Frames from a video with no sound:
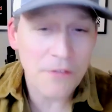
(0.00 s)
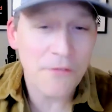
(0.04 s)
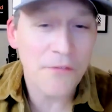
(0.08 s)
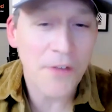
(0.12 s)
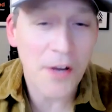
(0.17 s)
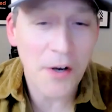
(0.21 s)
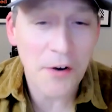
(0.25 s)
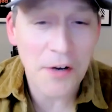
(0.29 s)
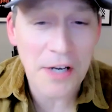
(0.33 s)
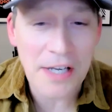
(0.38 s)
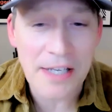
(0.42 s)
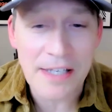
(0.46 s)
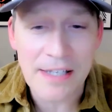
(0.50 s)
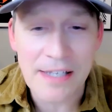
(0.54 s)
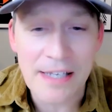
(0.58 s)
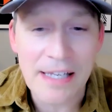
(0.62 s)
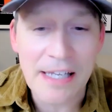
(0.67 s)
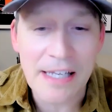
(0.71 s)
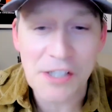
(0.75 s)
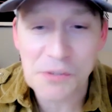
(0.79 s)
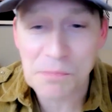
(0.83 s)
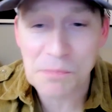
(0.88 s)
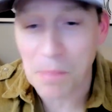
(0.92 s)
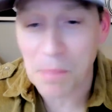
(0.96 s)
a very
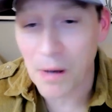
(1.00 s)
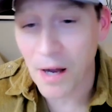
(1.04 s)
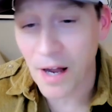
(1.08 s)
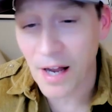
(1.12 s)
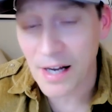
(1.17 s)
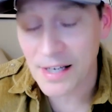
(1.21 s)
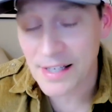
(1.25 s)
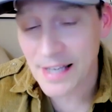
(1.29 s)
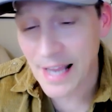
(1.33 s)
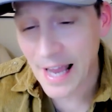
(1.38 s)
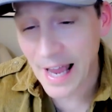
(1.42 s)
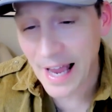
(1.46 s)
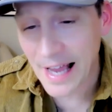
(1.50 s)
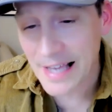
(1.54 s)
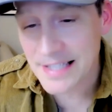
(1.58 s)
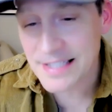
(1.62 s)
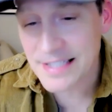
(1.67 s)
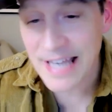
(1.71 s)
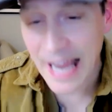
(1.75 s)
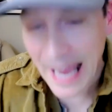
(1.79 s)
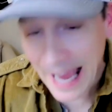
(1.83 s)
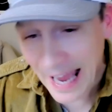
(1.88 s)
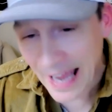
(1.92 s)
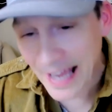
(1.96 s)
niche
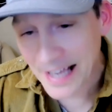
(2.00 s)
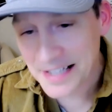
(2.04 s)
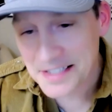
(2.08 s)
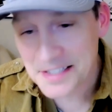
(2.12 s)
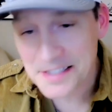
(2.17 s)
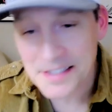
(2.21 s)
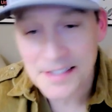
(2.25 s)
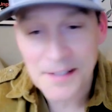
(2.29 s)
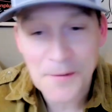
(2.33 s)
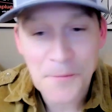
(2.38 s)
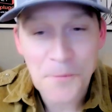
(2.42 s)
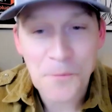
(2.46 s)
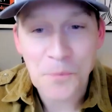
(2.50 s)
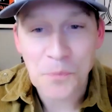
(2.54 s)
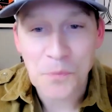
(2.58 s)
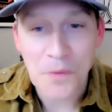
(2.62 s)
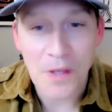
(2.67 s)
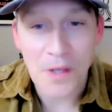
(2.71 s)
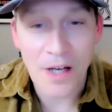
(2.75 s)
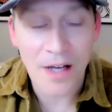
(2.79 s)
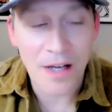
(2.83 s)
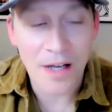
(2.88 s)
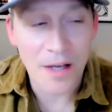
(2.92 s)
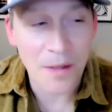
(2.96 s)
podcast hat
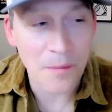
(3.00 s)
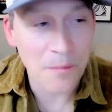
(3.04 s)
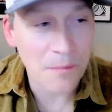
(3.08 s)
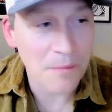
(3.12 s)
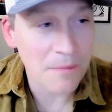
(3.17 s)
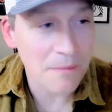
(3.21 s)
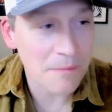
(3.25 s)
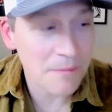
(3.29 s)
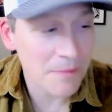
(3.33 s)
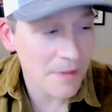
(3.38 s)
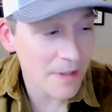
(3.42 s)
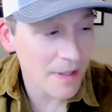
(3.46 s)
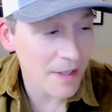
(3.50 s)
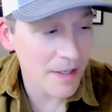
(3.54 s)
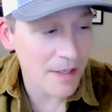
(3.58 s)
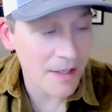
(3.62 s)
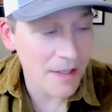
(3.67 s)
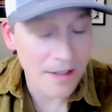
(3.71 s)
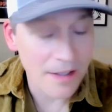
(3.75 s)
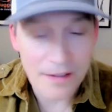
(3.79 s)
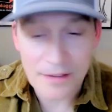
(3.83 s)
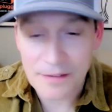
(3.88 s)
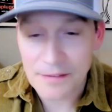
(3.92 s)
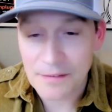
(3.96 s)

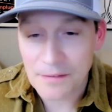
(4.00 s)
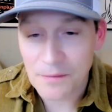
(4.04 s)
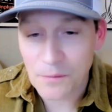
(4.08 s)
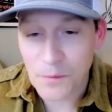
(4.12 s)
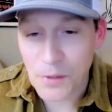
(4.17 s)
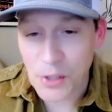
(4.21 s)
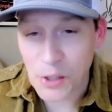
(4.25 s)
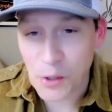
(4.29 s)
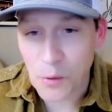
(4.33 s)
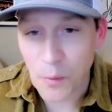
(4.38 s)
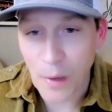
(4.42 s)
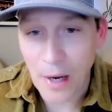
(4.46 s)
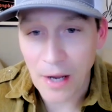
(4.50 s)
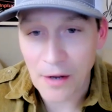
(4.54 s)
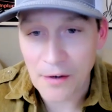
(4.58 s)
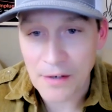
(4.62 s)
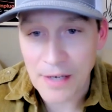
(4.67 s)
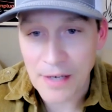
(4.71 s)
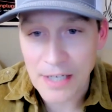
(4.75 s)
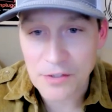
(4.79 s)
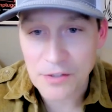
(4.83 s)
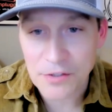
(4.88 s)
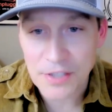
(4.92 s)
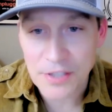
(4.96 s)
when you go out and
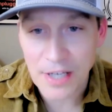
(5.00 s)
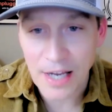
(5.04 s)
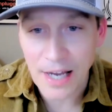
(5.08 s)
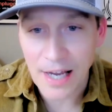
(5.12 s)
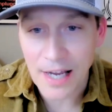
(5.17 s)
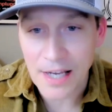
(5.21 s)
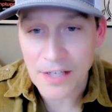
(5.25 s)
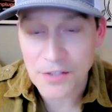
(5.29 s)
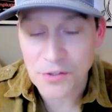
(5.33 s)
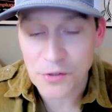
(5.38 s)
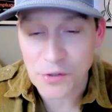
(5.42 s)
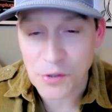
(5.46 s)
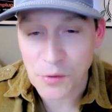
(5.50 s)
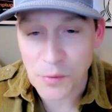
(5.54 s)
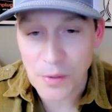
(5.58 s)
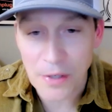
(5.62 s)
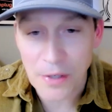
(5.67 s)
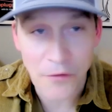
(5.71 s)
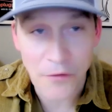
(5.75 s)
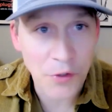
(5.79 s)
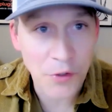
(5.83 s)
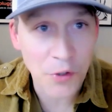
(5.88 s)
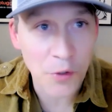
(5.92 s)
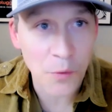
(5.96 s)
exercise or do
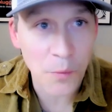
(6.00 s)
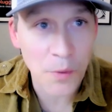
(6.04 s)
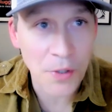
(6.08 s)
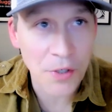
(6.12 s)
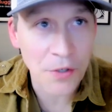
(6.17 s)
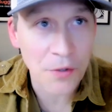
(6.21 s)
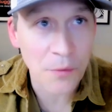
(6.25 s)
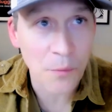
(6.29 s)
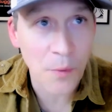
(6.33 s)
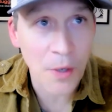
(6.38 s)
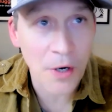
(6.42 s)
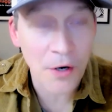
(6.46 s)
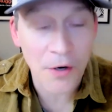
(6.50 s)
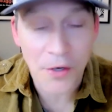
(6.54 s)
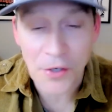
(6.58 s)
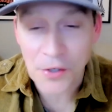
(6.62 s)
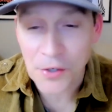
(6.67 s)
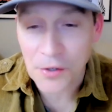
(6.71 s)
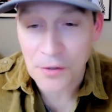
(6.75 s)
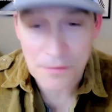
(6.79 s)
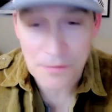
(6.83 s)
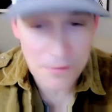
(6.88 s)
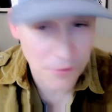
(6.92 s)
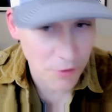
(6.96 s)
whatever you do when you're wearing
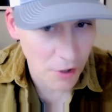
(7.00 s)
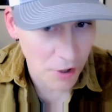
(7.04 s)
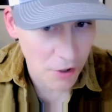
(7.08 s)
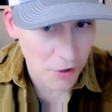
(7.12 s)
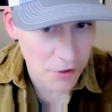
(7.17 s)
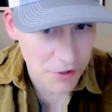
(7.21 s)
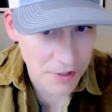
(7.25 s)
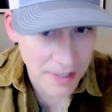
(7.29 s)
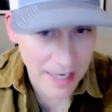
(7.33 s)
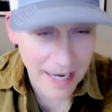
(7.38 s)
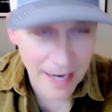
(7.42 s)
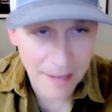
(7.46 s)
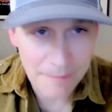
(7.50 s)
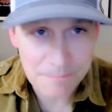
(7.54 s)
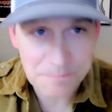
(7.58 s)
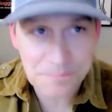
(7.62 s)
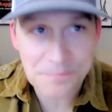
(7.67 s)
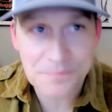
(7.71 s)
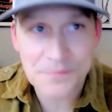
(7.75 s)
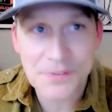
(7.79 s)
your trucker's cap.